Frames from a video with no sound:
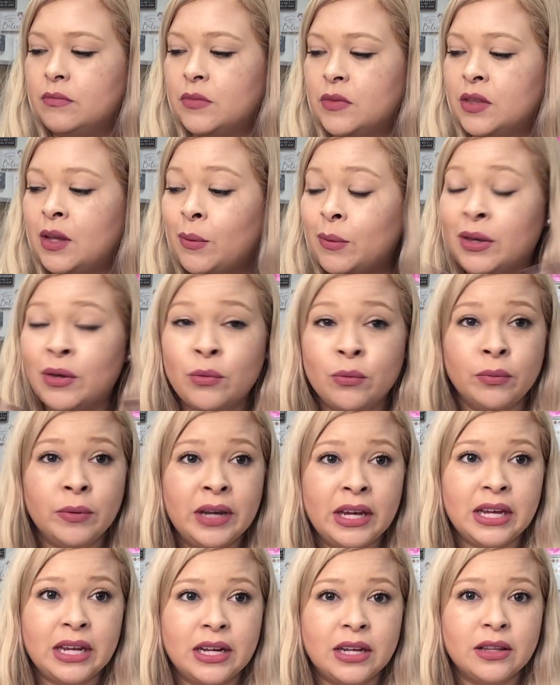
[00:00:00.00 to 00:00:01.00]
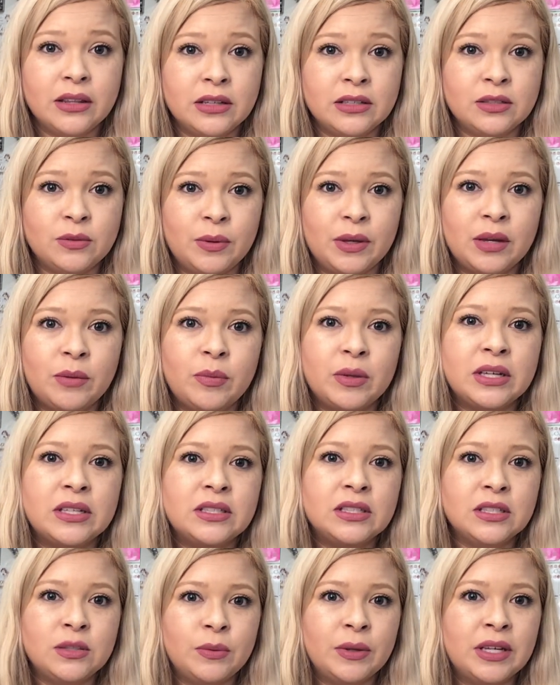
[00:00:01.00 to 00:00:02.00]
that we could read this week because
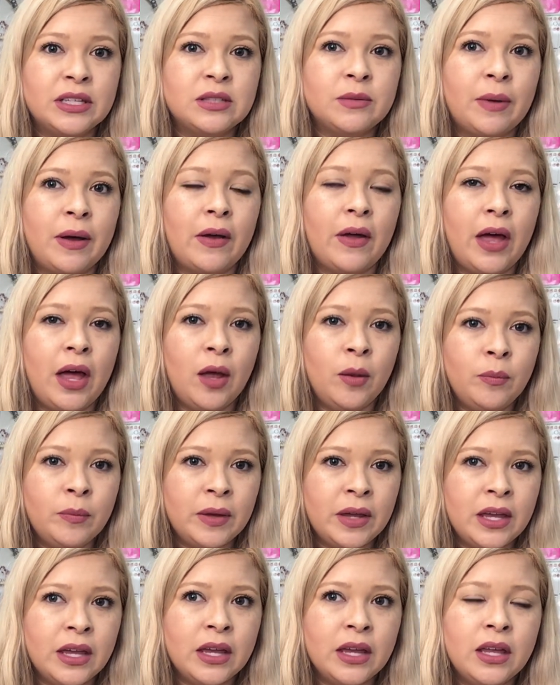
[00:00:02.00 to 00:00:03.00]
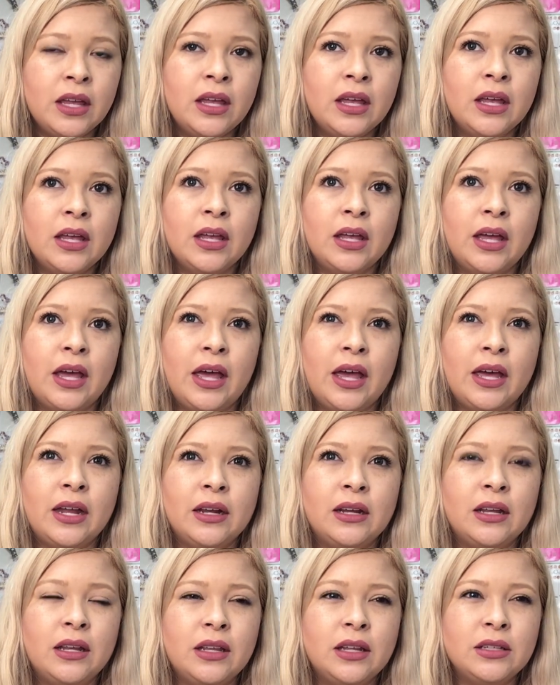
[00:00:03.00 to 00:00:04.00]
this week is about helping, and
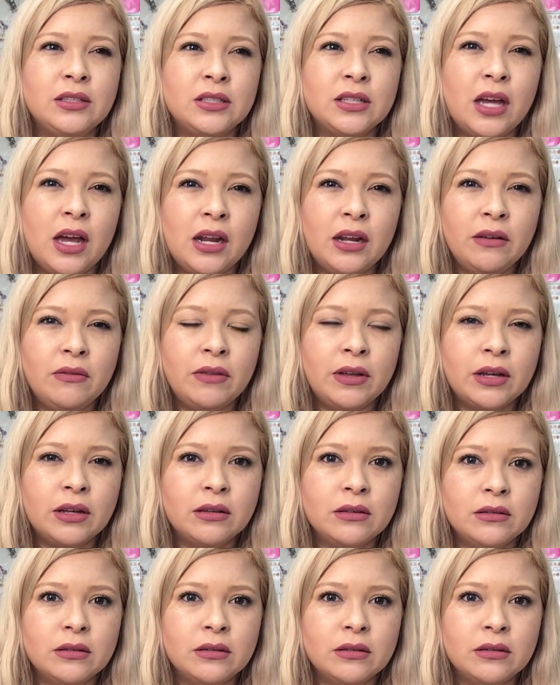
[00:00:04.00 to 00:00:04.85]
that's kind of like,